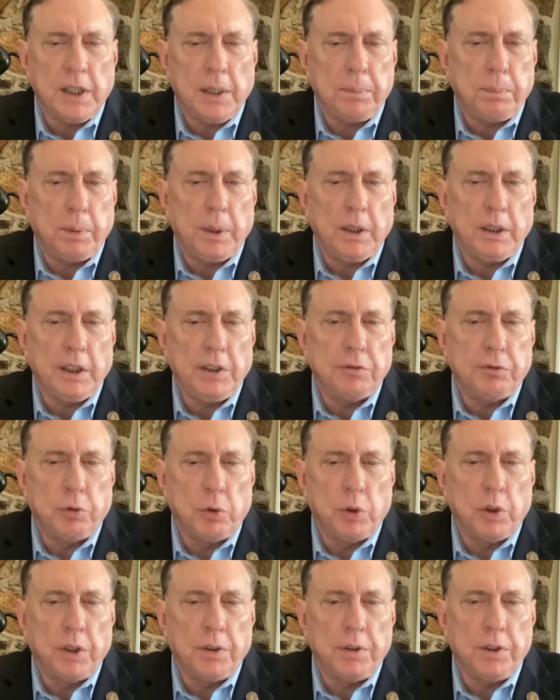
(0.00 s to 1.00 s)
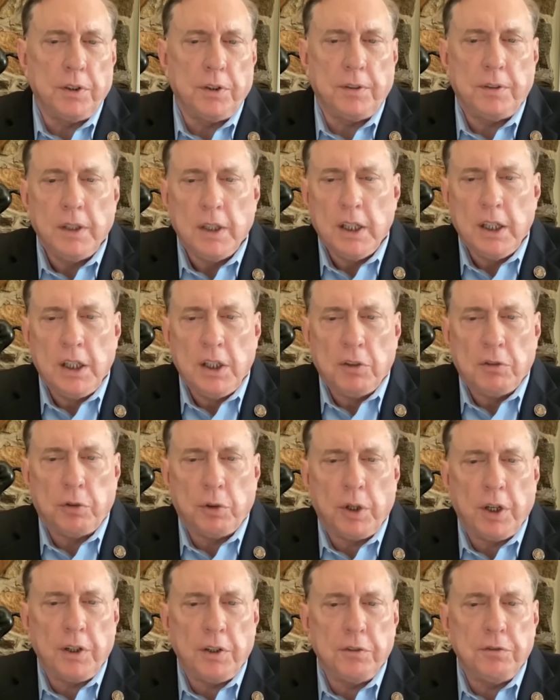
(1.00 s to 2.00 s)
got barely 400,
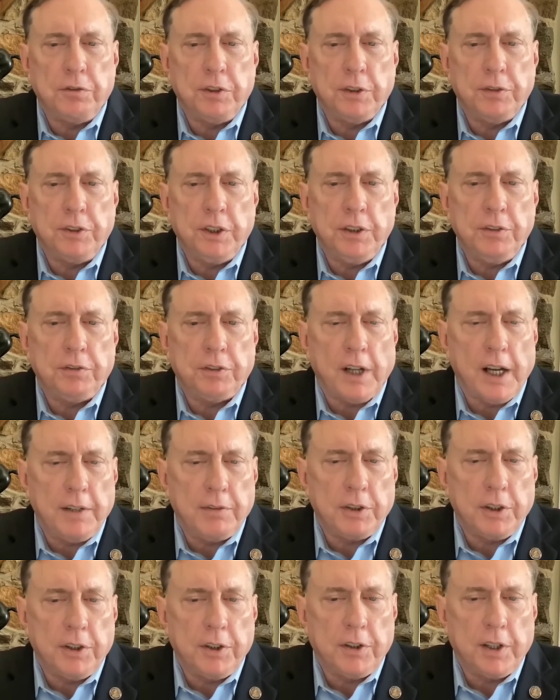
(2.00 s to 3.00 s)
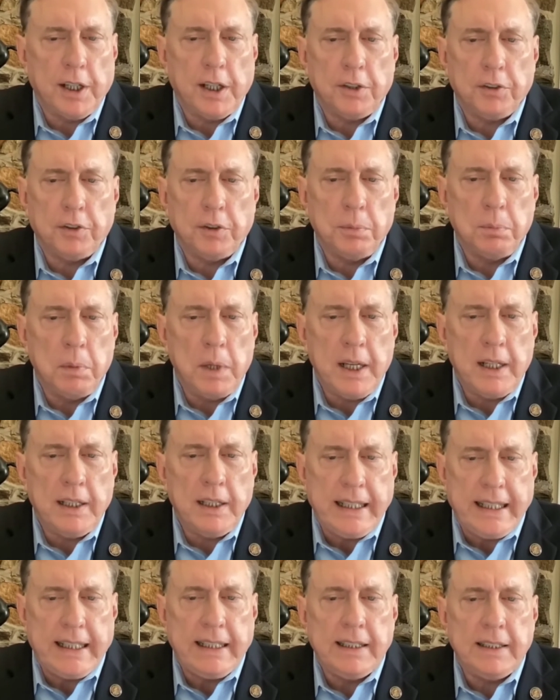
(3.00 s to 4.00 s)
450, 500,000 men
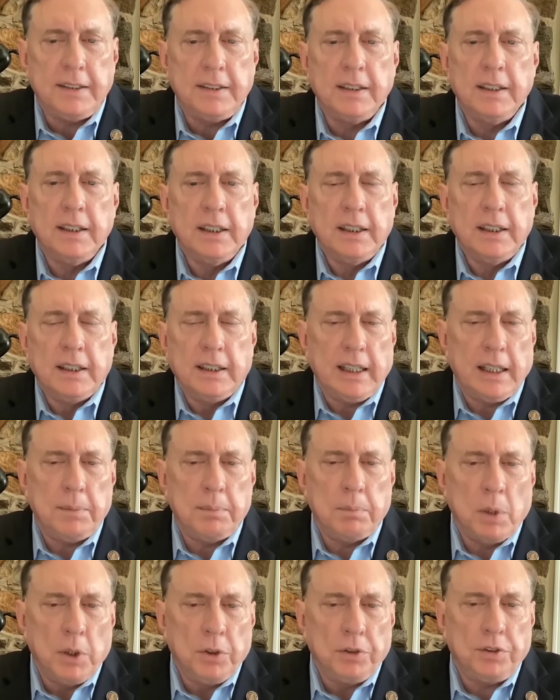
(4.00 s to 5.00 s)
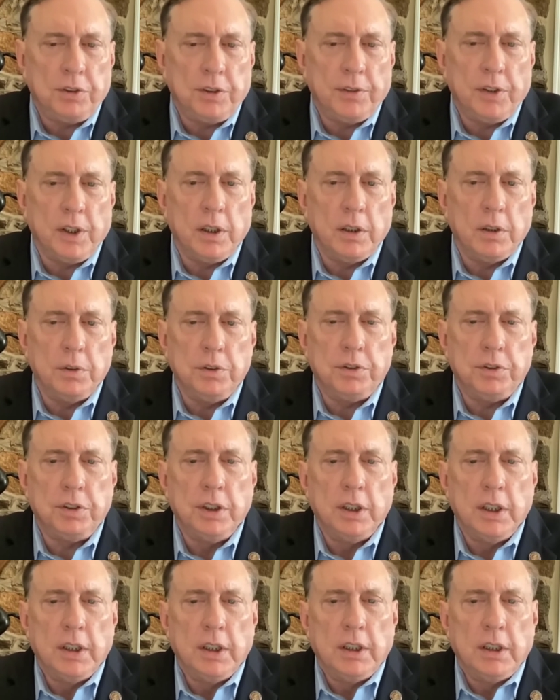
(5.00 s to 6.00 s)
in it, and most of
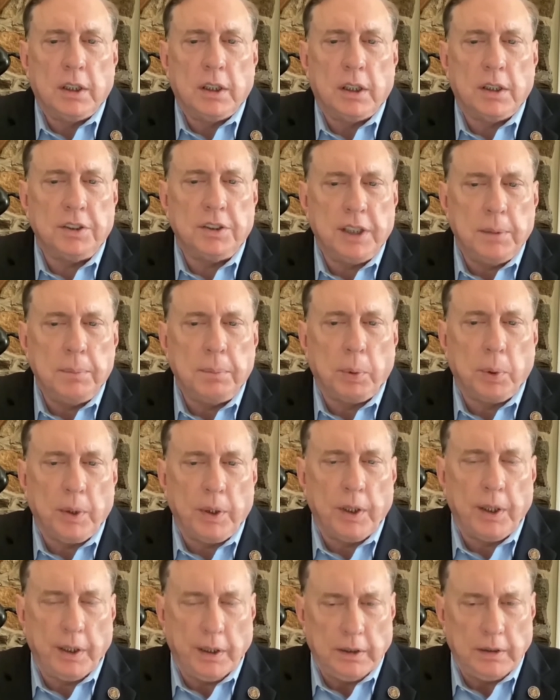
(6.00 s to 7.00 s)
those are temporary.